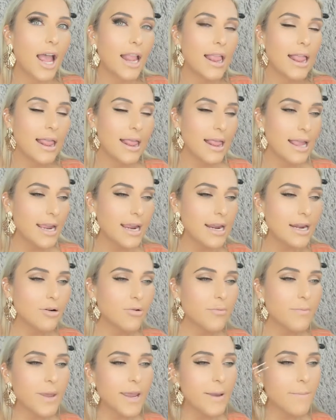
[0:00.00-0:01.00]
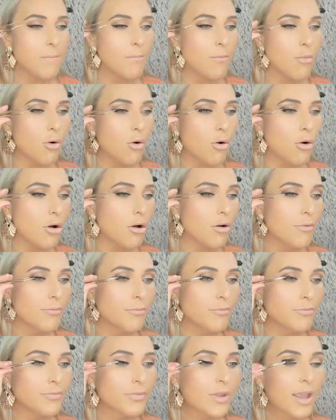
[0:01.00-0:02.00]
a little bit more,
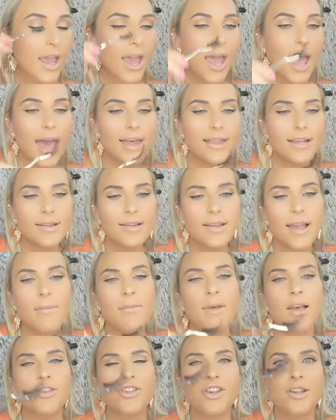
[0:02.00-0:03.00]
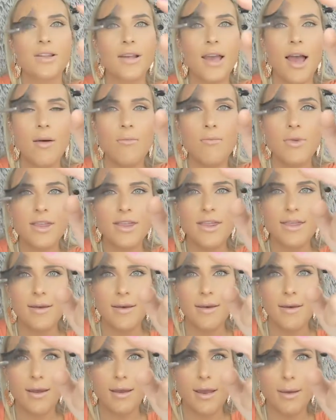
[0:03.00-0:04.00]
and then some lashes come with
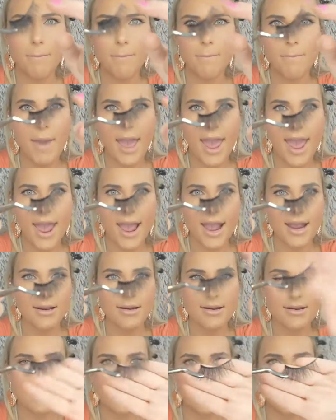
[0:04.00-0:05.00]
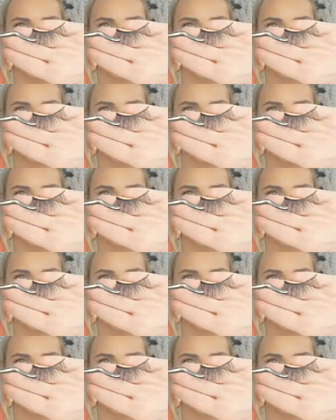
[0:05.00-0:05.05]
the band,